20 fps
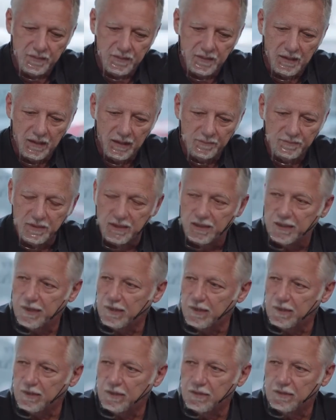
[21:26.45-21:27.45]
up in the
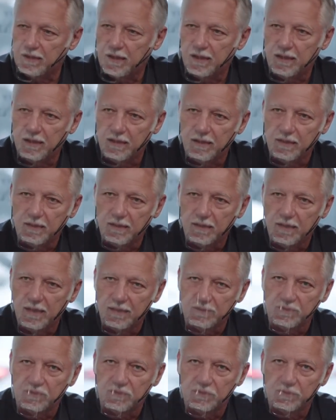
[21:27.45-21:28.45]
air
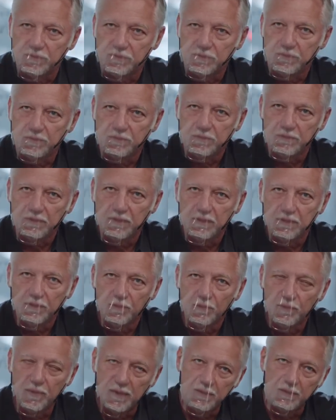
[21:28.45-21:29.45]
as to
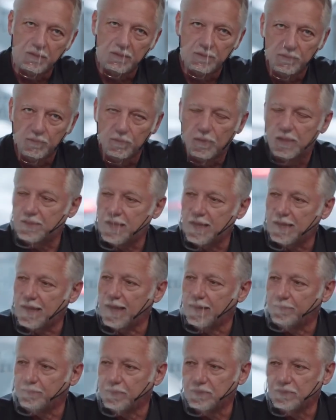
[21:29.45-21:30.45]
when that
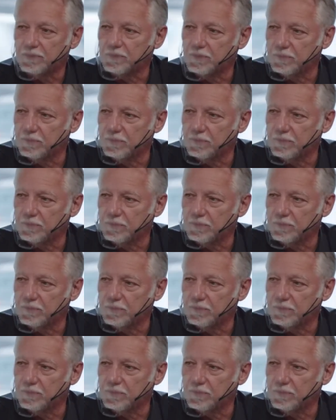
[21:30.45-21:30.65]
happens.